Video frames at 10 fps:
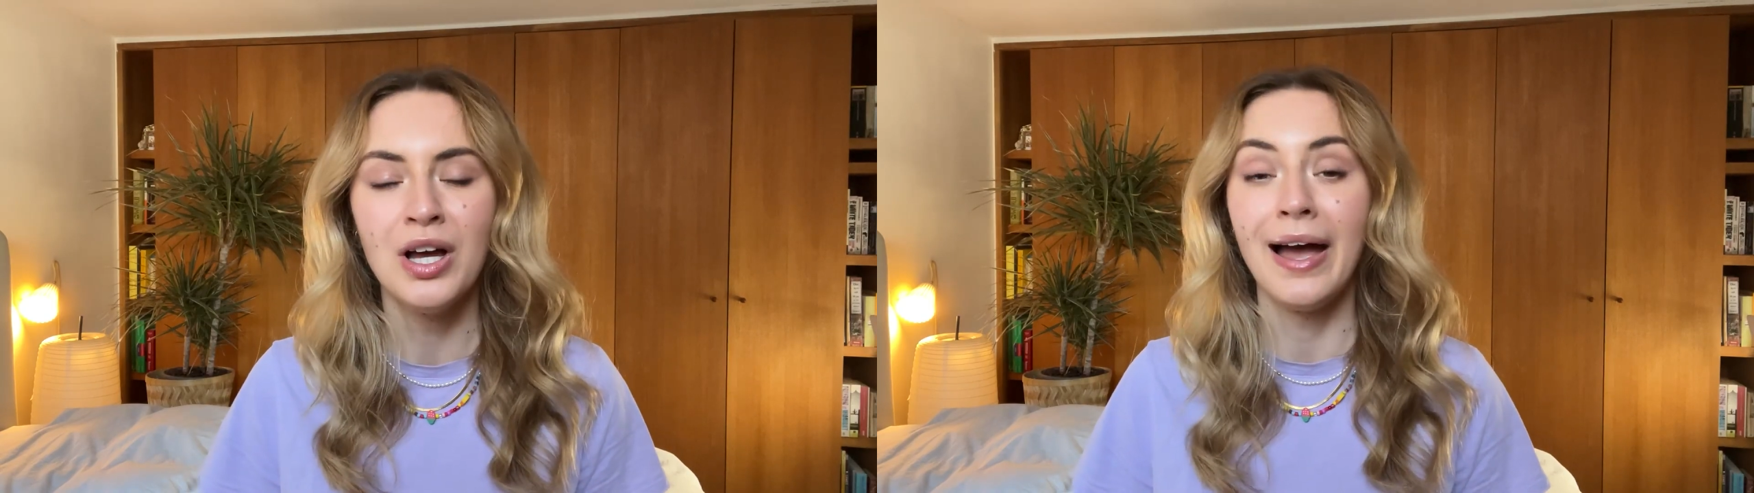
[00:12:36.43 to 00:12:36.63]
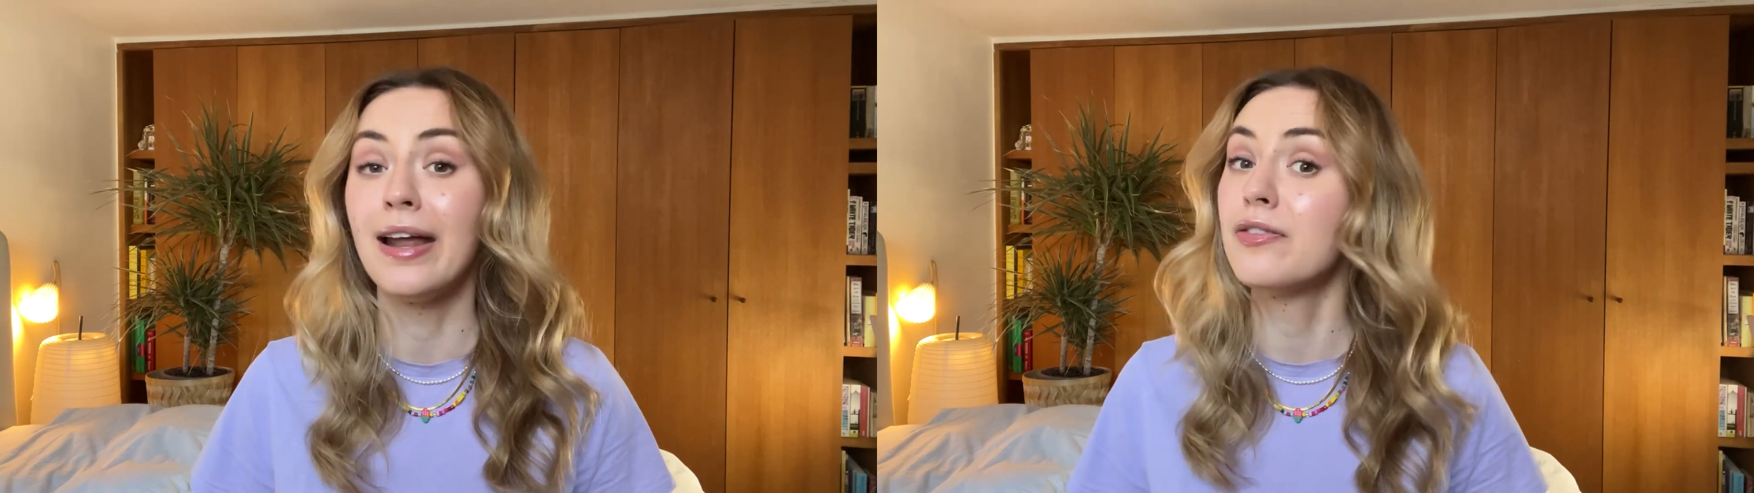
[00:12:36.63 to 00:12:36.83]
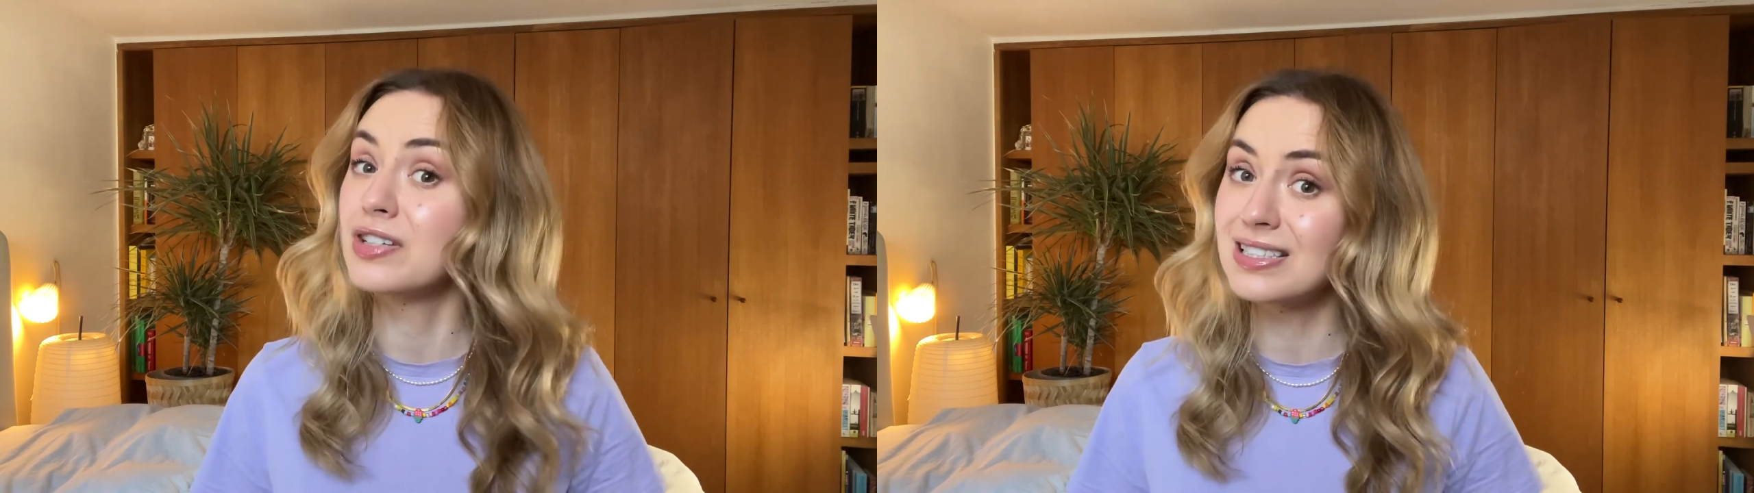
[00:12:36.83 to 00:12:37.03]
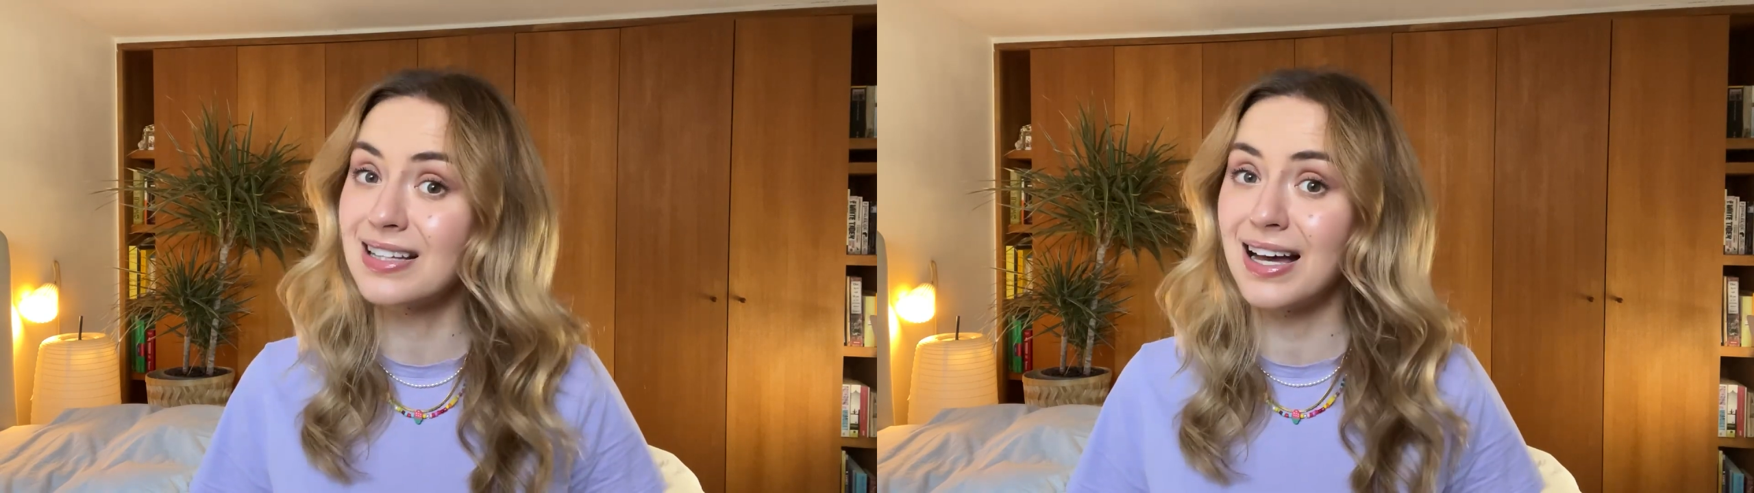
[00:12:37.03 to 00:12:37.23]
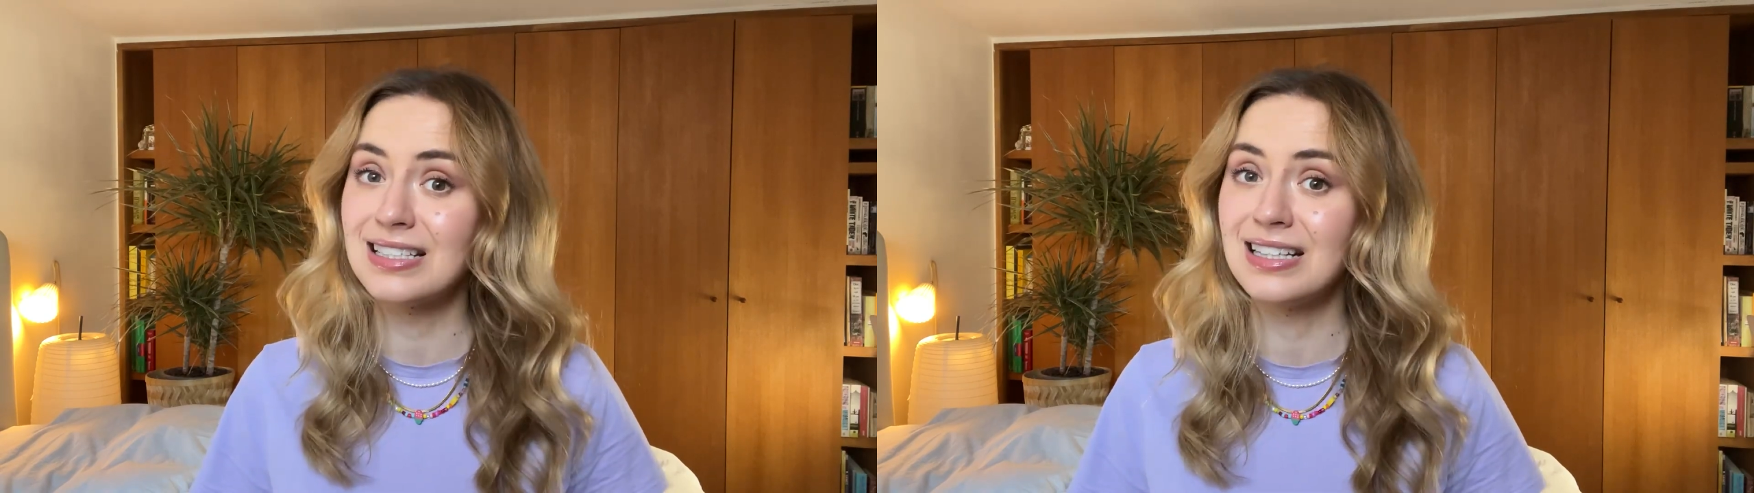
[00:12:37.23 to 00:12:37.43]
and if it's
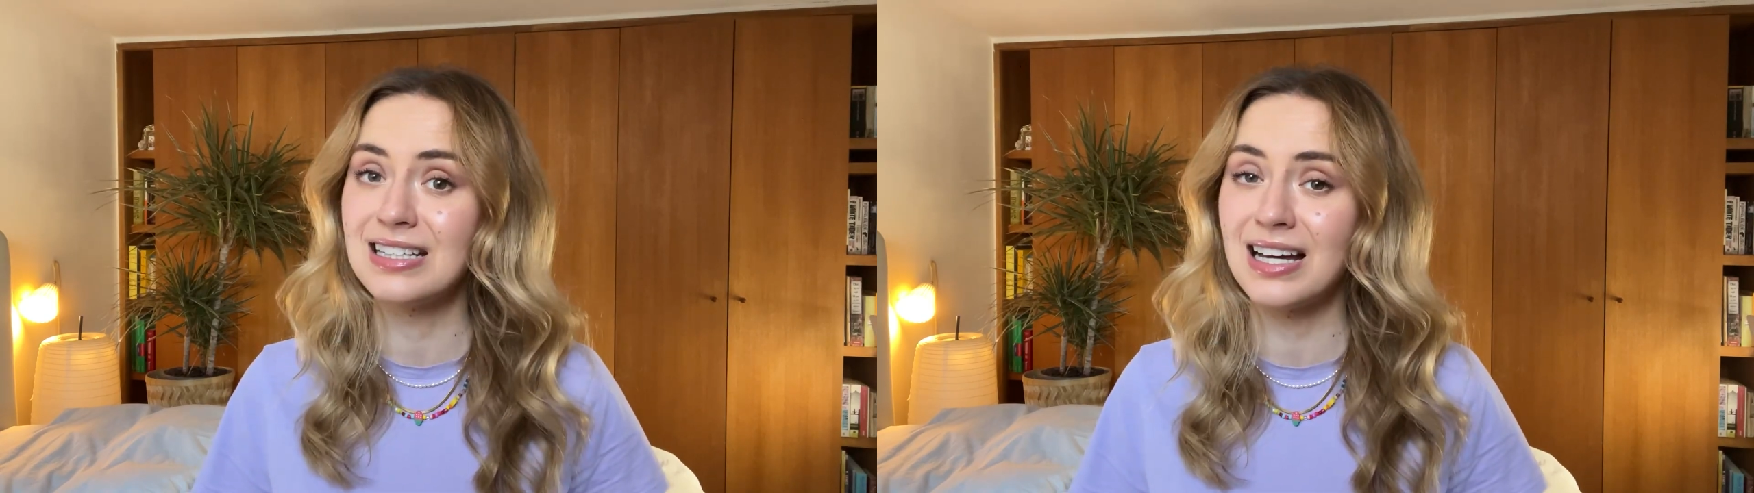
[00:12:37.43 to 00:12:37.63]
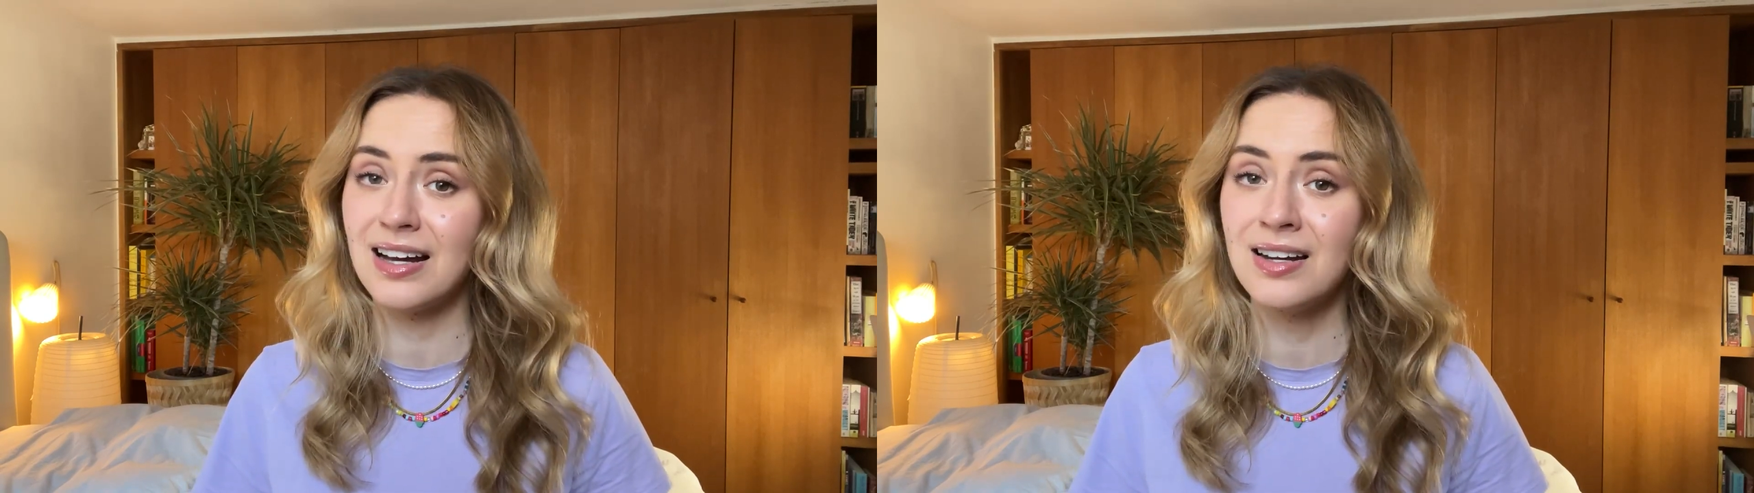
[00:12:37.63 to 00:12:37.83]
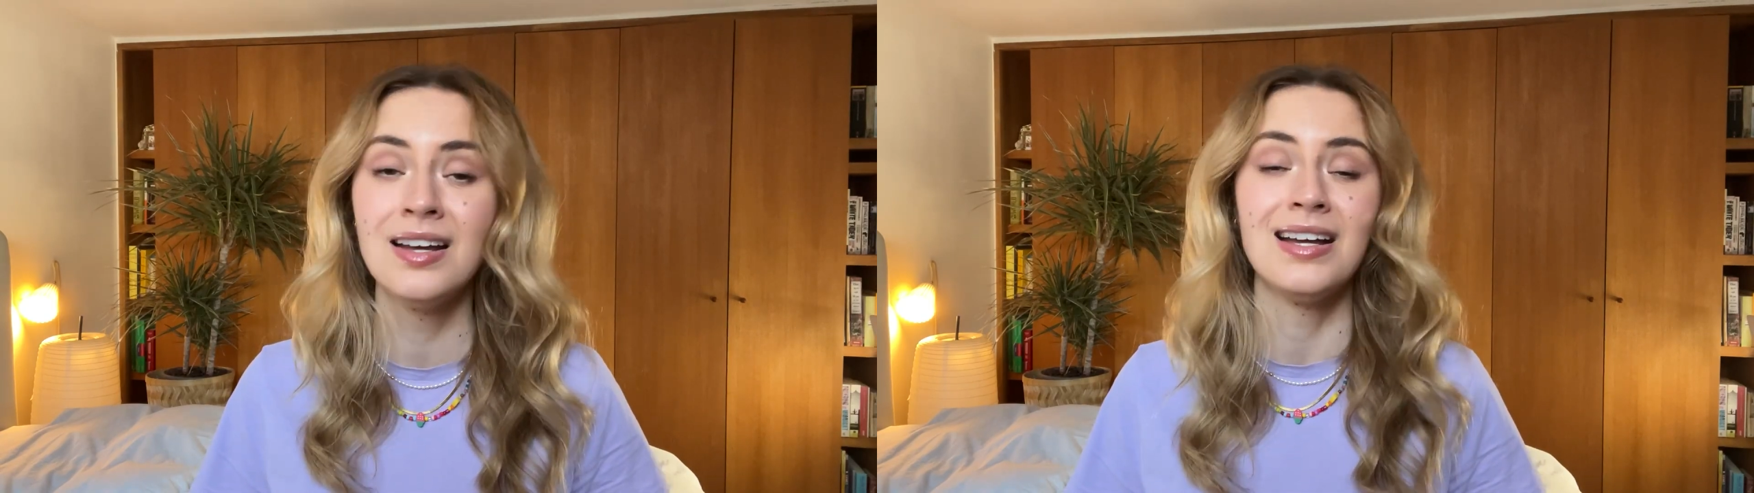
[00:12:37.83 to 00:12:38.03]
nicely done,